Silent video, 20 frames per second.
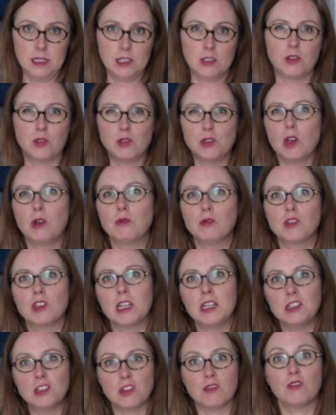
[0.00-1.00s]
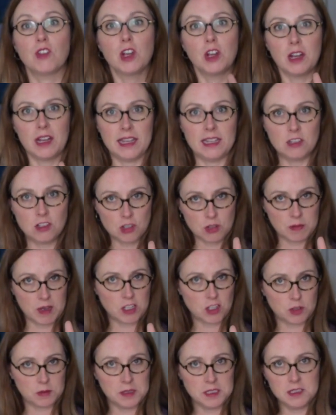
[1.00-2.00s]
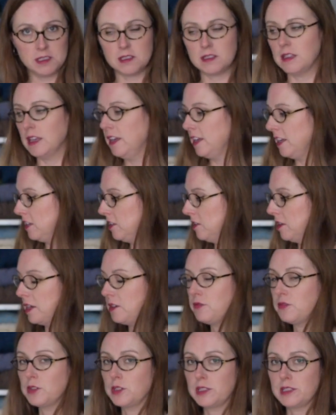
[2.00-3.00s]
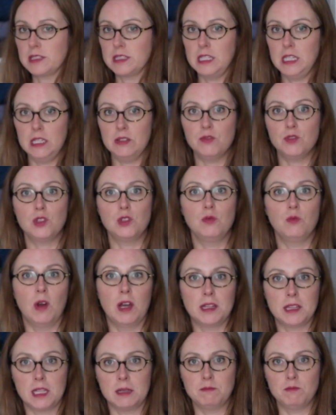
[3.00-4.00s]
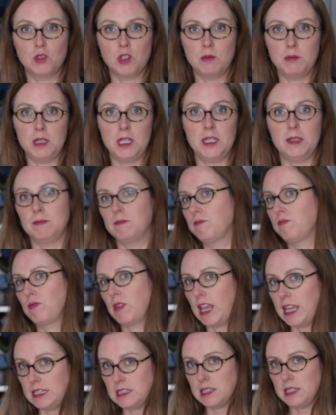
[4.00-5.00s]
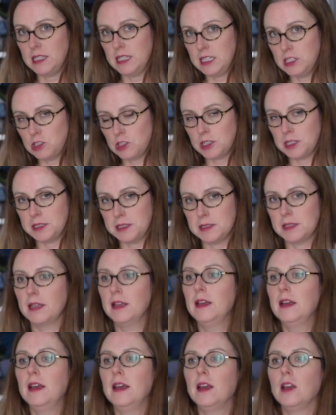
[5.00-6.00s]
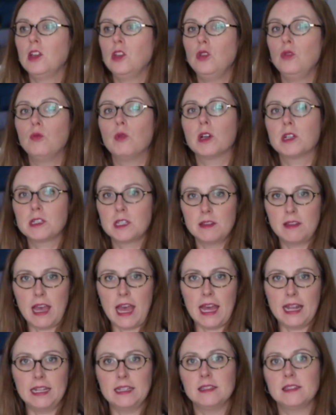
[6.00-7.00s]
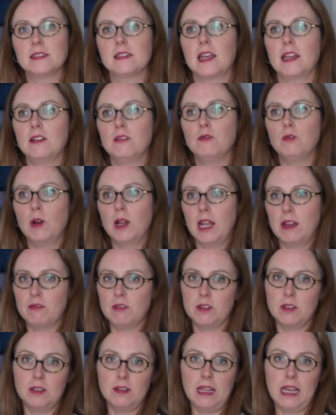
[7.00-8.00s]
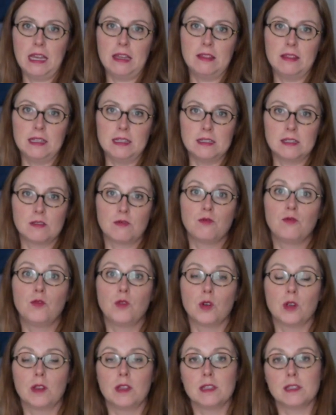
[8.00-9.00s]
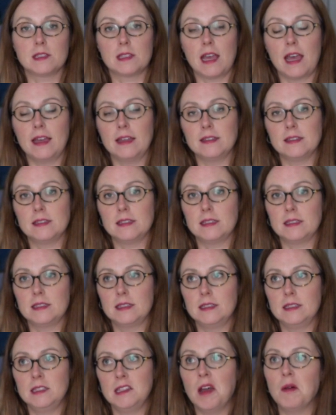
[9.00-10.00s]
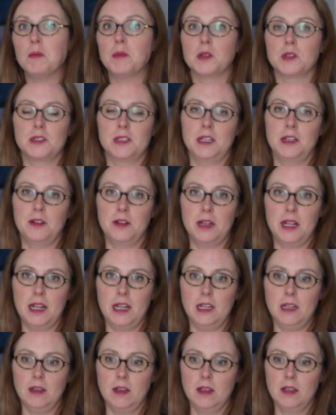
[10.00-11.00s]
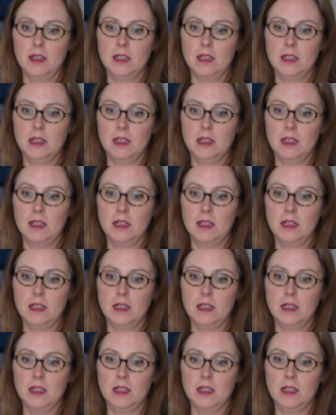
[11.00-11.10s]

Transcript: So don't change if there are inch measurements, you know, like for the sleeves, you want them to be 18 inches. You work to that instead of whatever the length is for the size numbers that you're knitting.